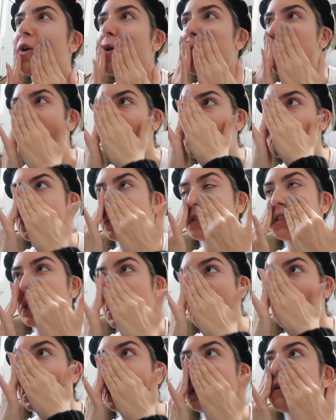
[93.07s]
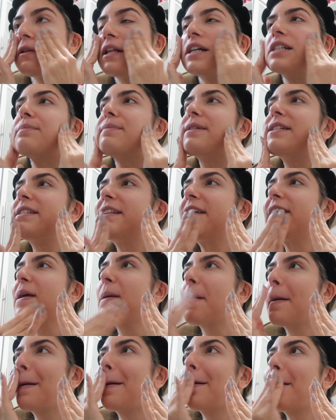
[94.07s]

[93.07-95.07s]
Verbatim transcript: opens so it's a little less busy.